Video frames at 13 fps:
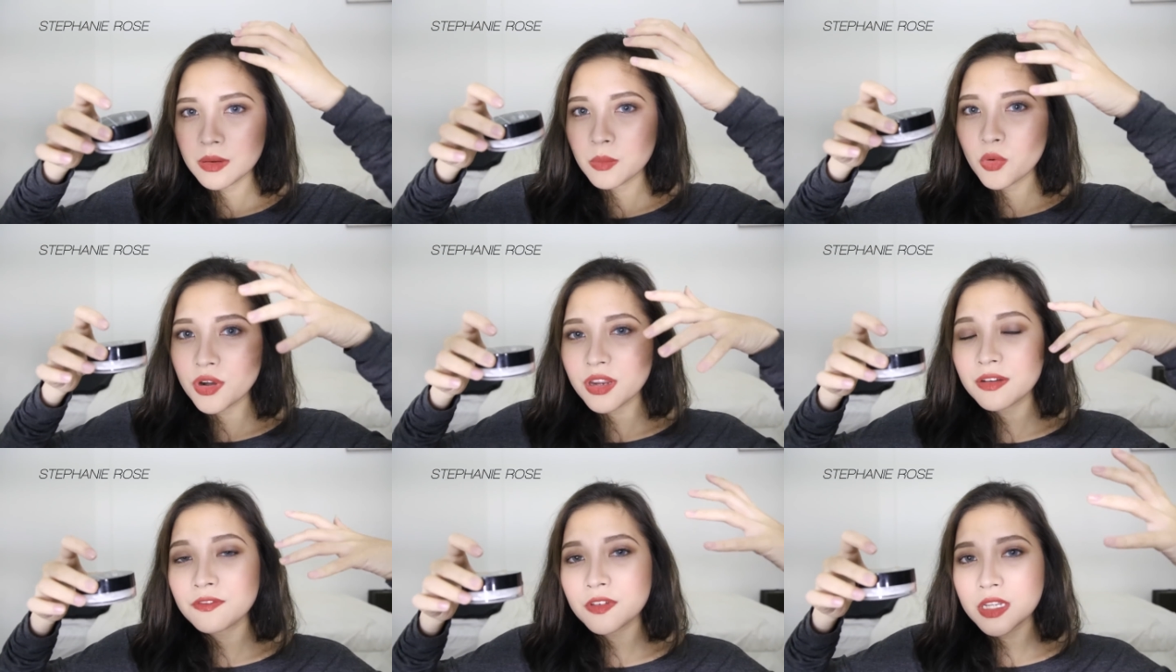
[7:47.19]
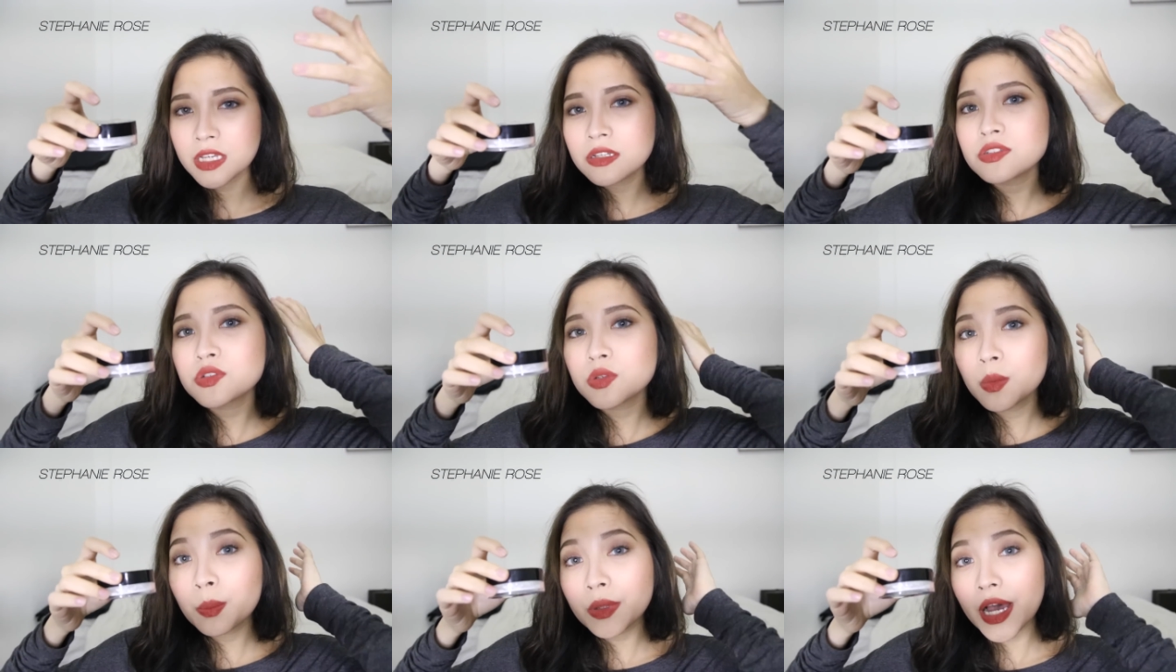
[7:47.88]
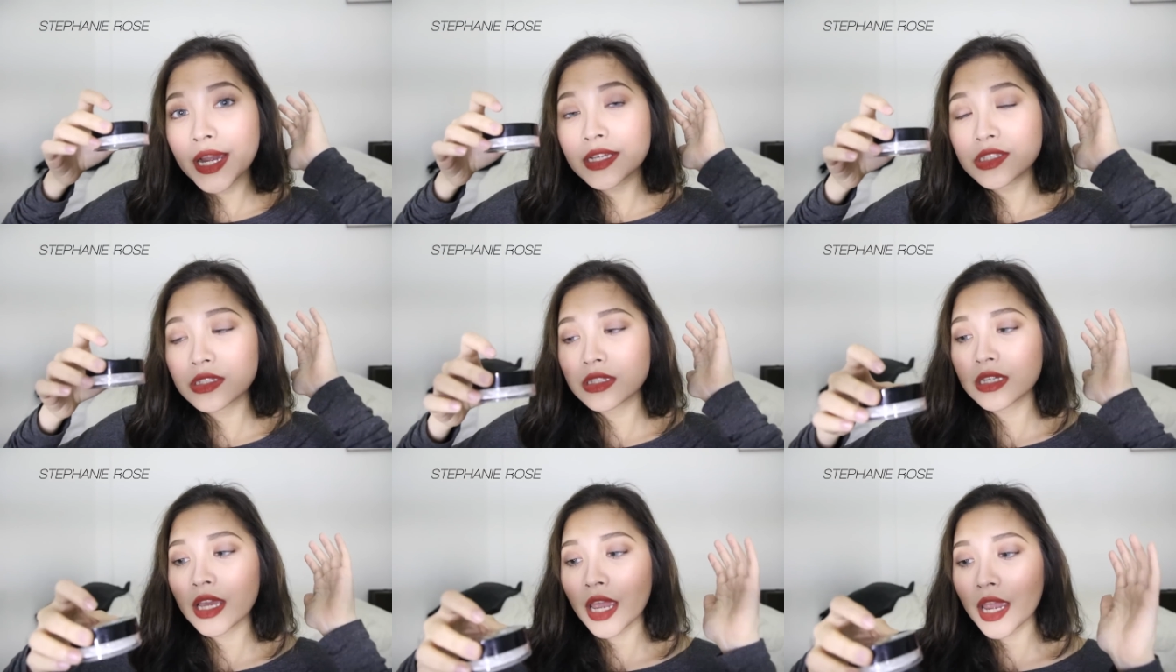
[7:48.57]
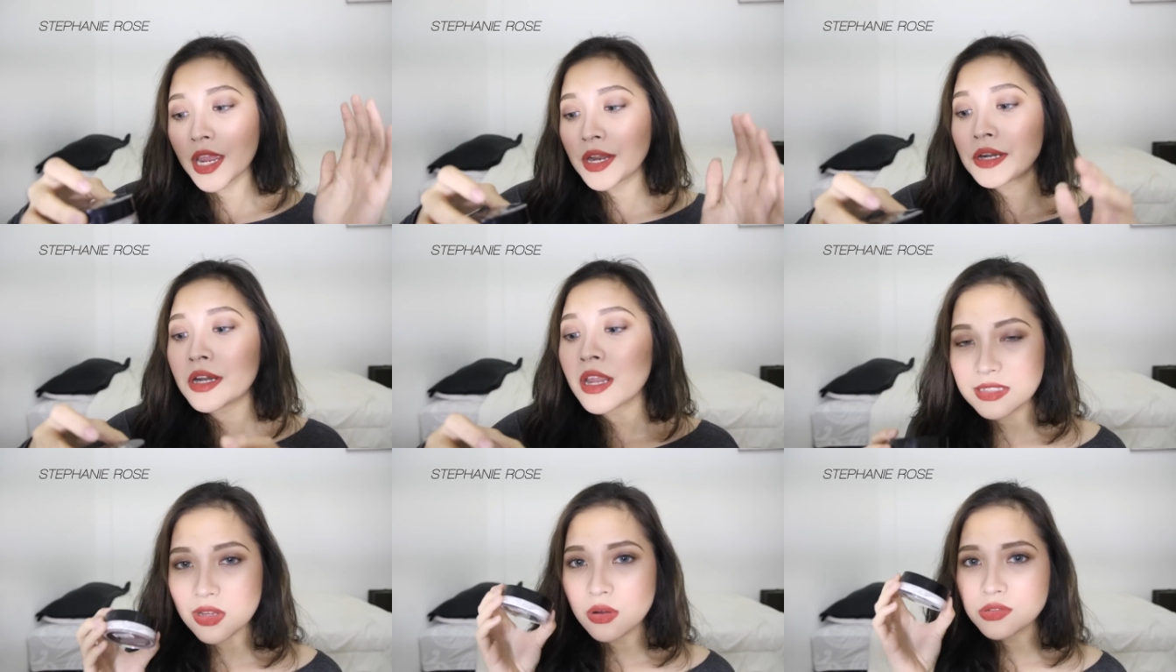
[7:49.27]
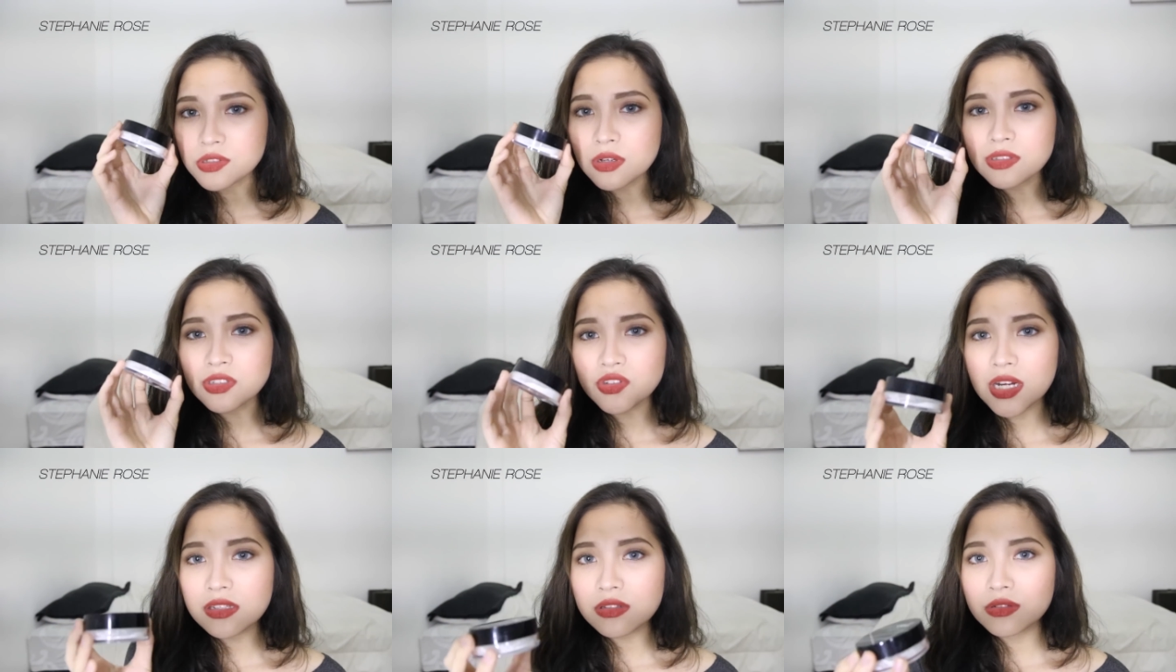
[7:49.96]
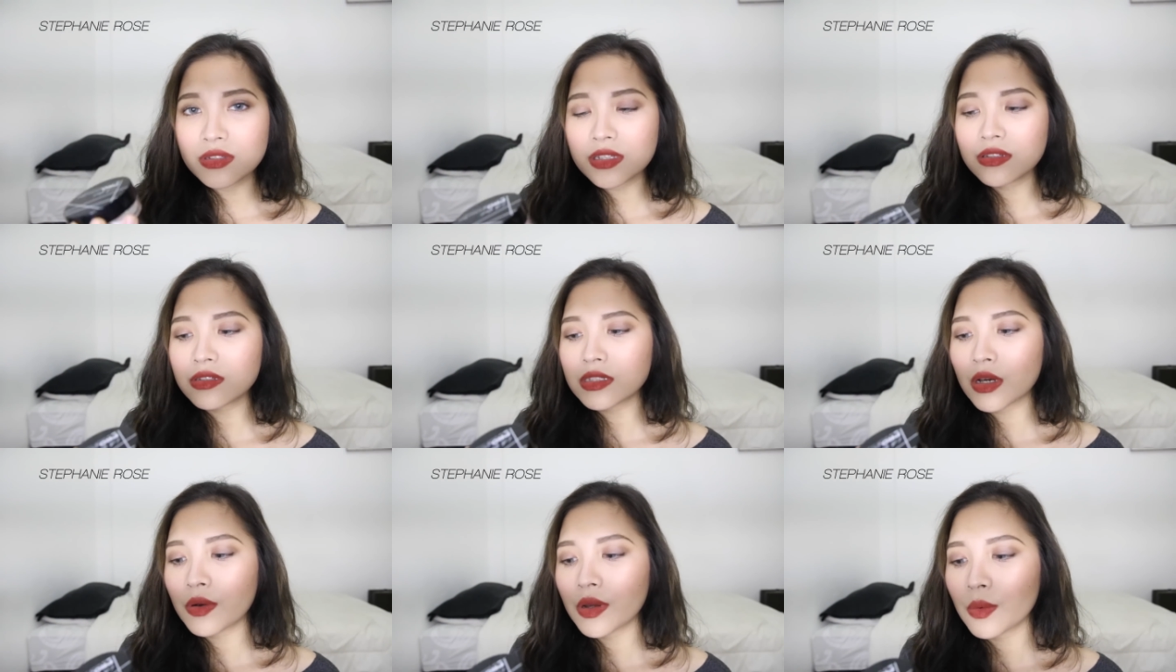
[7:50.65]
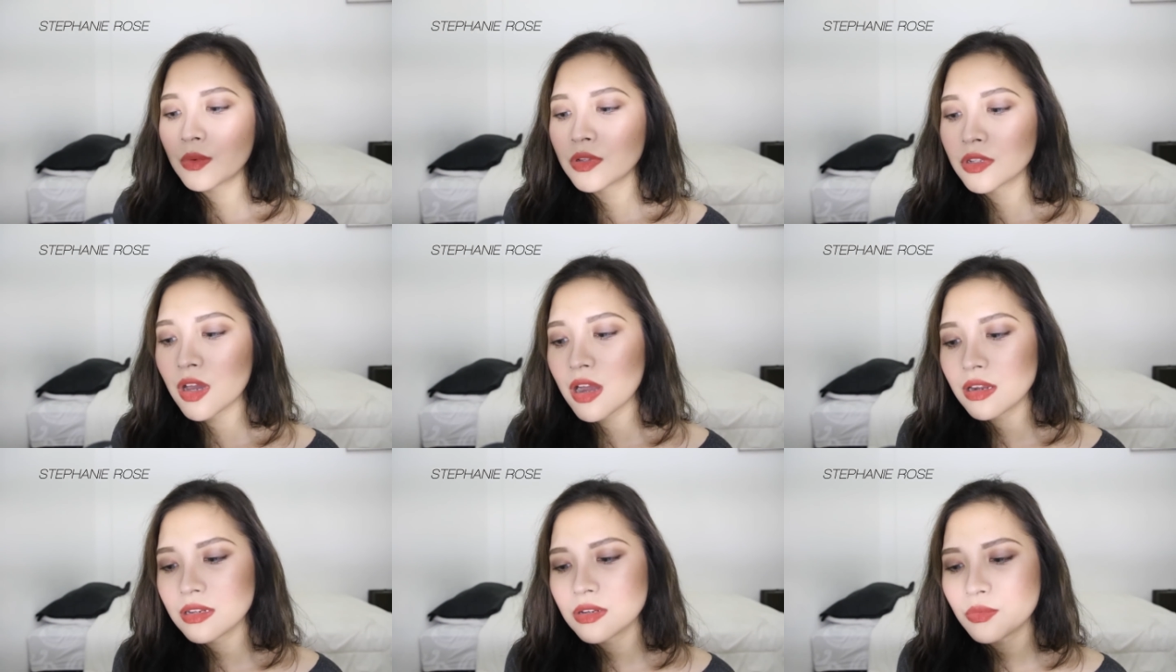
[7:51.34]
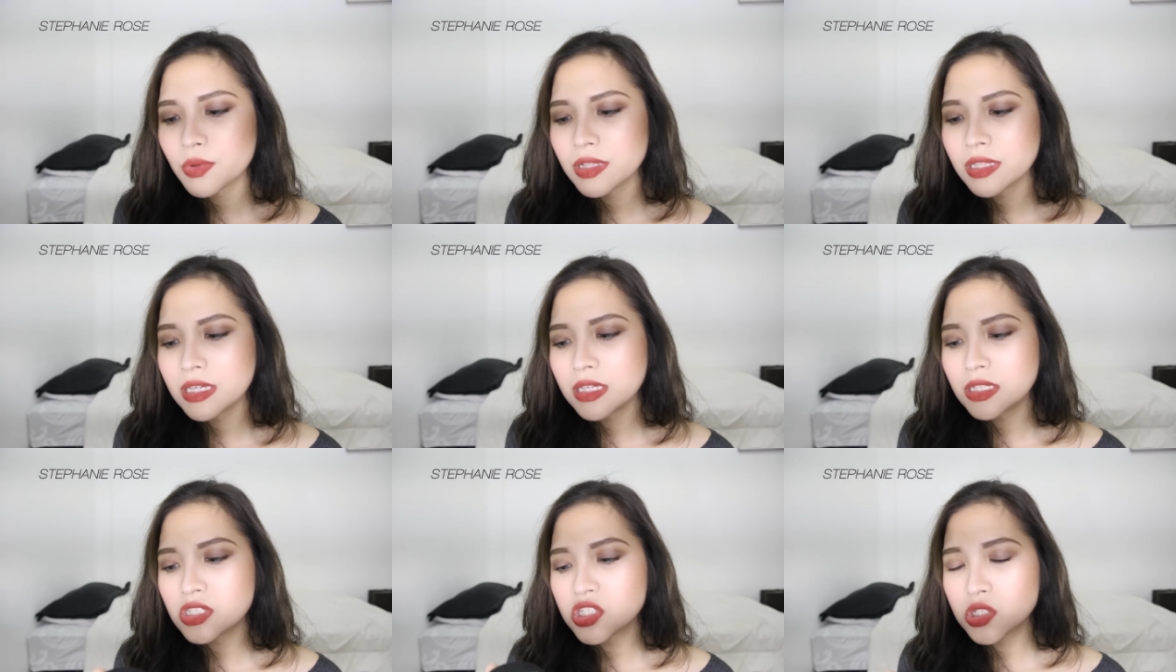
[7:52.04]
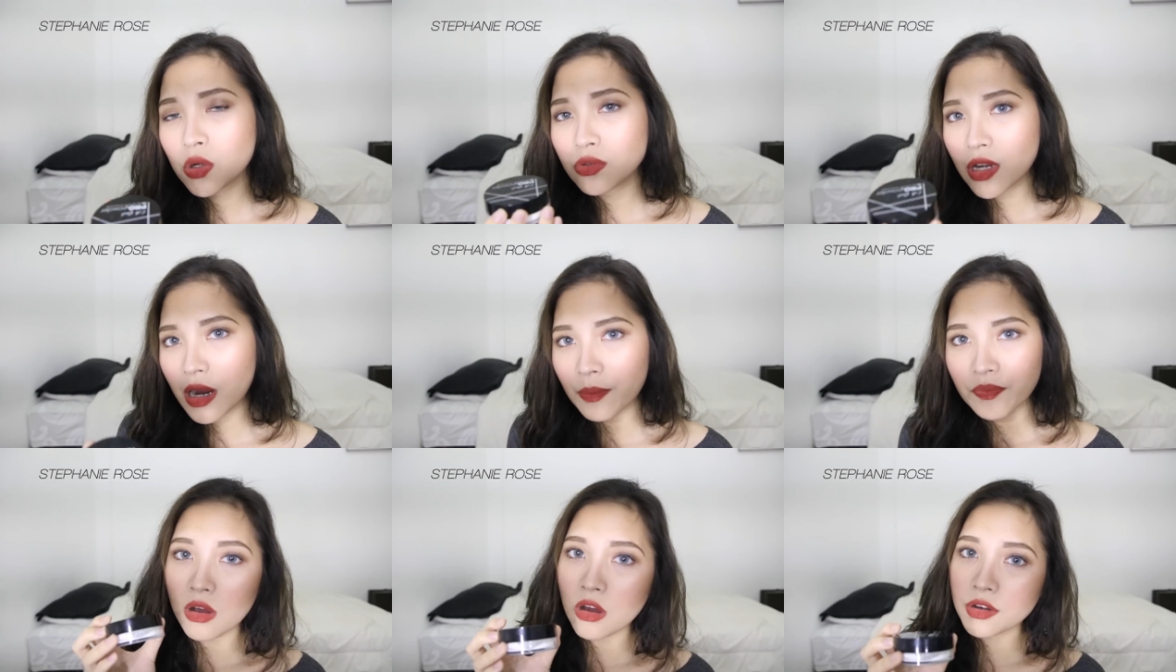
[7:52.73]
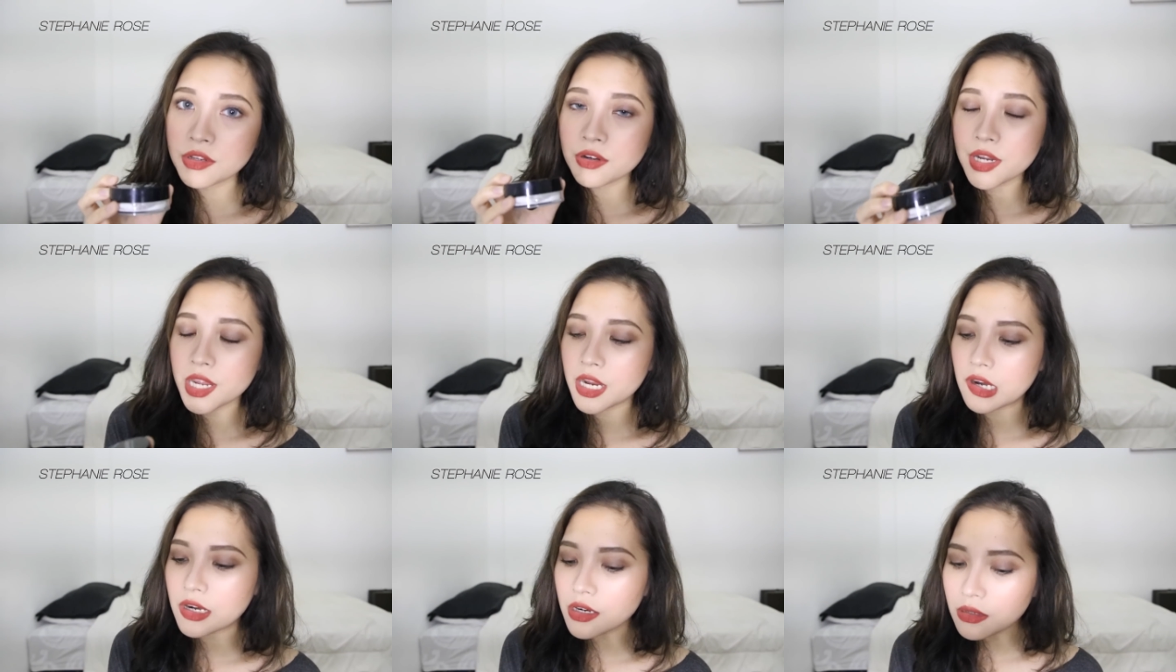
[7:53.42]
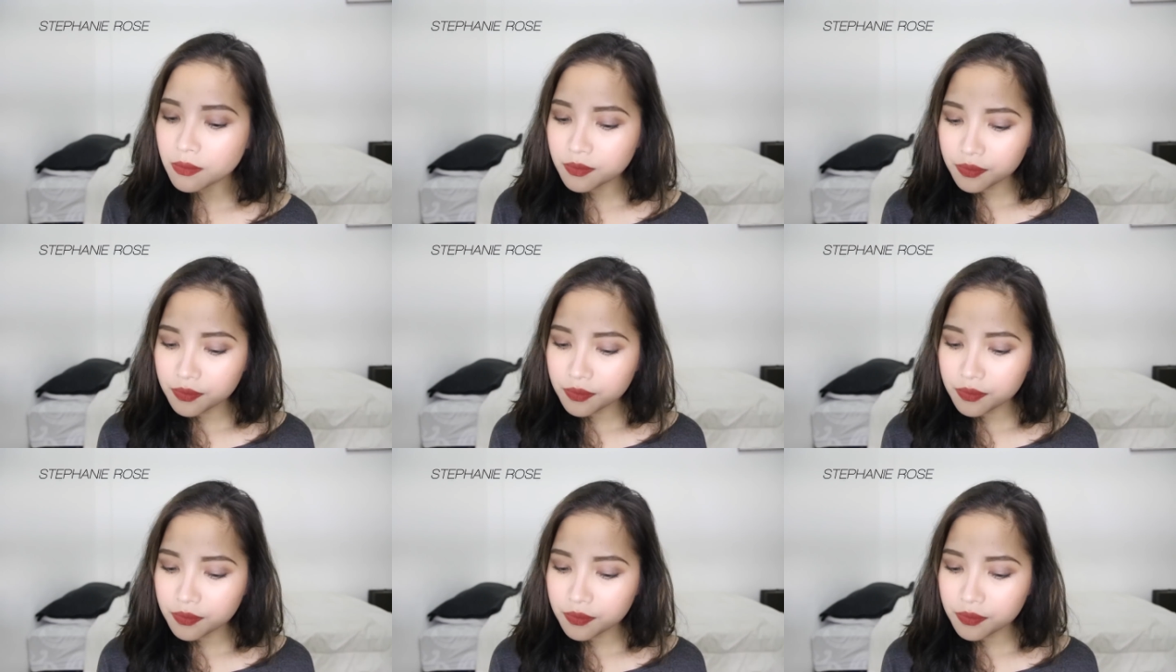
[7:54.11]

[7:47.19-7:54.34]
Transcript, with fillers: more convenient to apply it to the hair and it's also translucent so it will not really show up on your hair